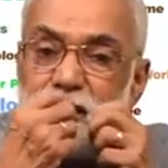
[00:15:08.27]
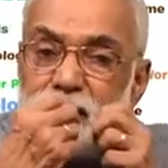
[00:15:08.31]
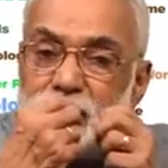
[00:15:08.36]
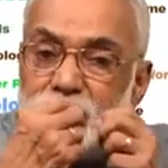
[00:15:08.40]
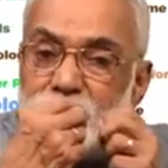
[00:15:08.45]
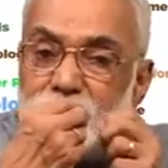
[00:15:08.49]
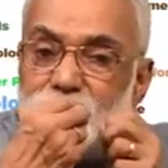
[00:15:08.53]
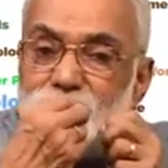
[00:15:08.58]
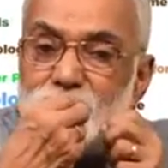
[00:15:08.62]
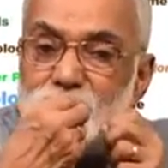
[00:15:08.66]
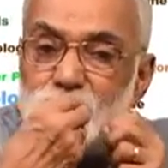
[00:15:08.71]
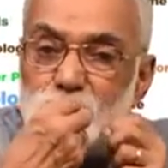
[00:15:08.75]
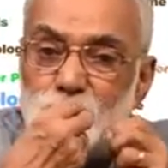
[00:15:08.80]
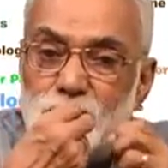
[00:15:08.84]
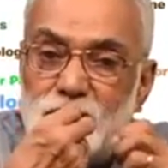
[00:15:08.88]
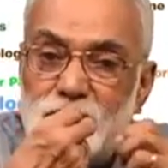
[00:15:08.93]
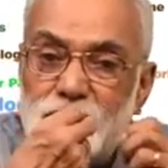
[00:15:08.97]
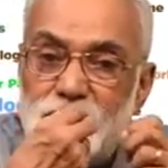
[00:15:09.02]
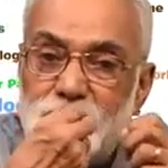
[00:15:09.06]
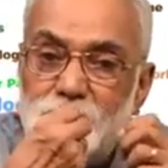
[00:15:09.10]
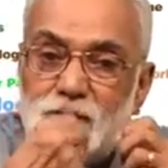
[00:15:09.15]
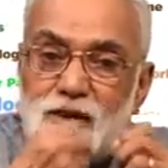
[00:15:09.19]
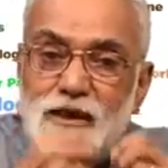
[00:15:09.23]

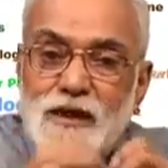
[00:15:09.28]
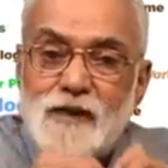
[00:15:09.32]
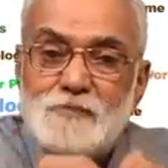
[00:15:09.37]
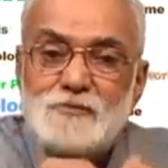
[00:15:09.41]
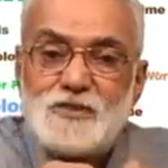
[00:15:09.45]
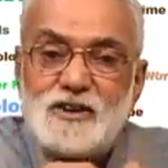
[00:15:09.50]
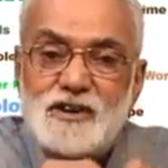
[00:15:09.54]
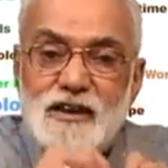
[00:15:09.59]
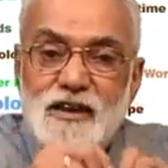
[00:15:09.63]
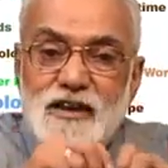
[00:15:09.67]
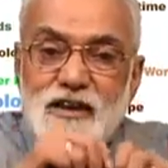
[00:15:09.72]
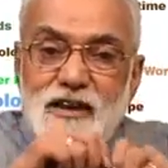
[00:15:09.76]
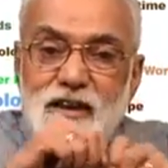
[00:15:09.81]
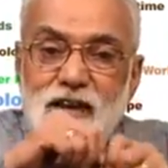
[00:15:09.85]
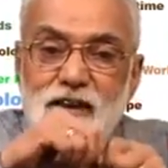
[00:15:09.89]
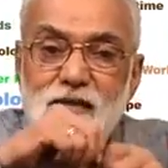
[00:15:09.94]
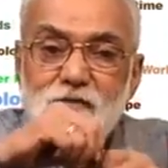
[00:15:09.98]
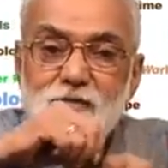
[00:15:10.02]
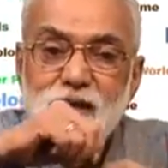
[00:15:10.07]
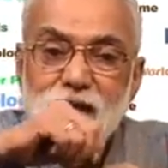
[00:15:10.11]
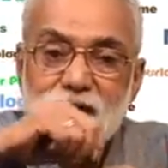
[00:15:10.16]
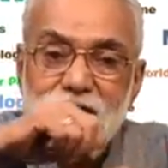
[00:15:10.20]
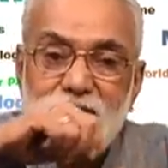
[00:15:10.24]
eventually it becomes sticky,